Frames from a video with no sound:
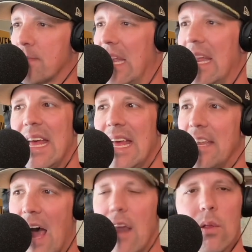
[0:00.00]
But
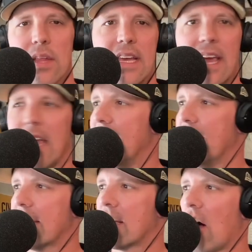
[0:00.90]
not only can
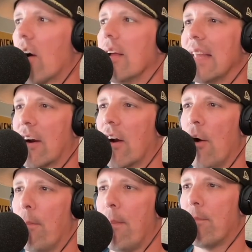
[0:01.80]
Carralero